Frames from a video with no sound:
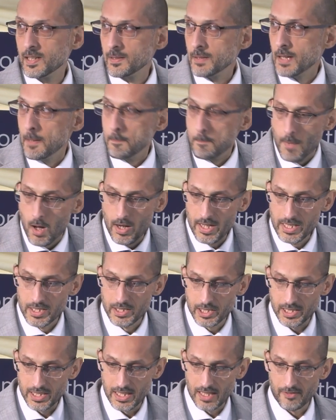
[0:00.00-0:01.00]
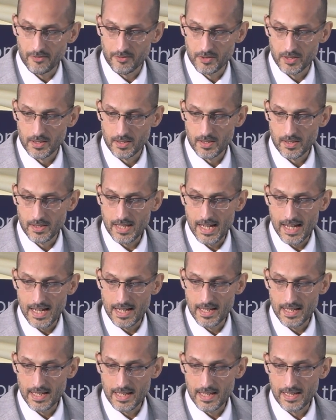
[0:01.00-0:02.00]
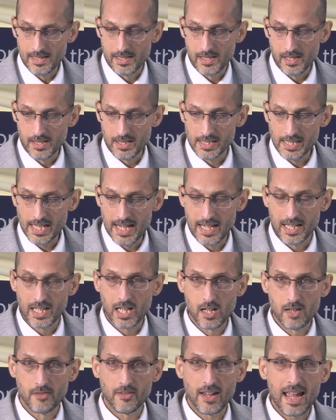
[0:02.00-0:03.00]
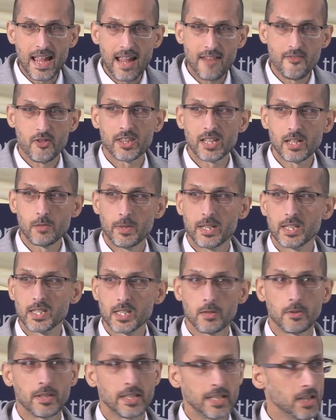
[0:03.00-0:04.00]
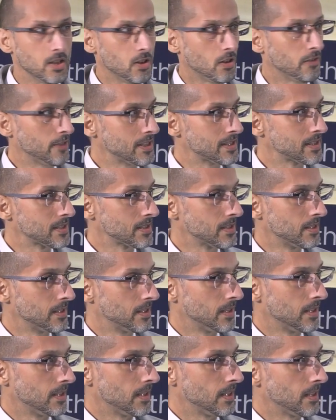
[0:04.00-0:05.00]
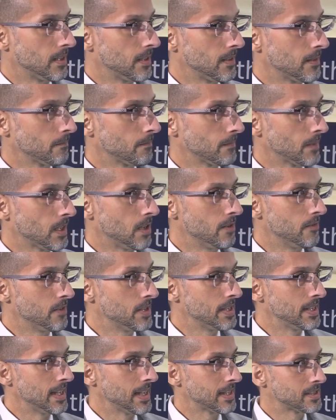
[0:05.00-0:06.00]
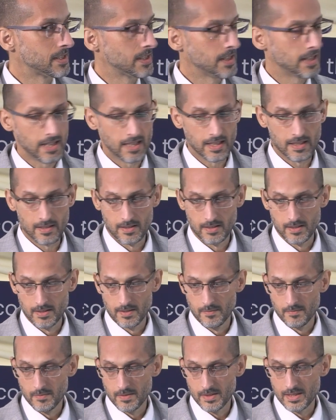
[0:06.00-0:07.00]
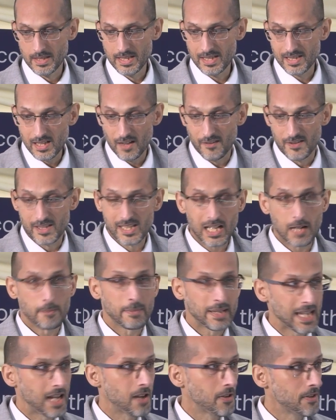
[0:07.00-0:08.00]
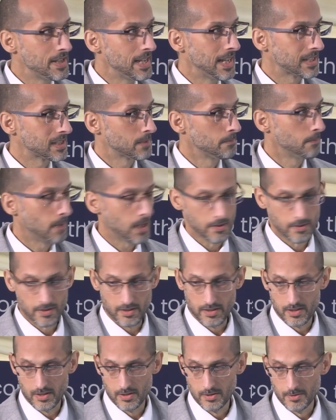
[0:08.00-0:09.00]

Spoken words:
a mind shift that is going to take over everything we do in the office over the next year. This stuff is coming out next month.